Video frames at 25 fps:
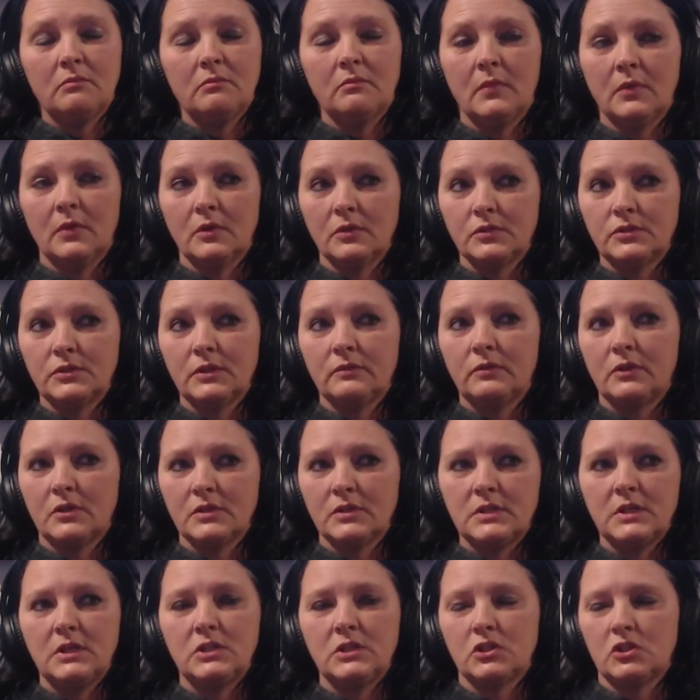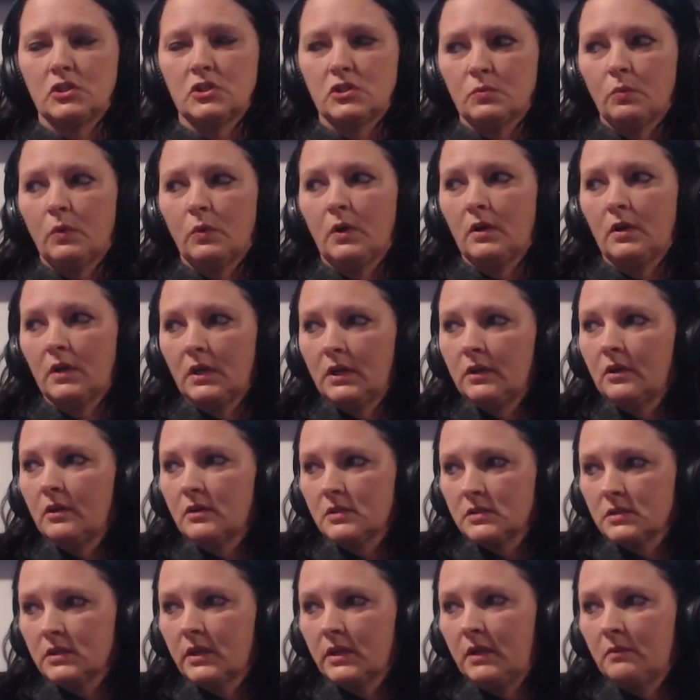Most of her seizures were in her
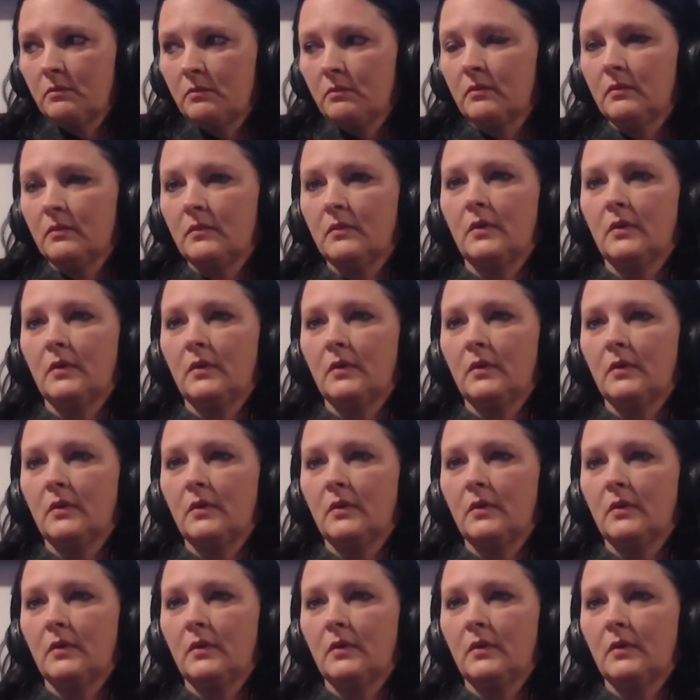sleep.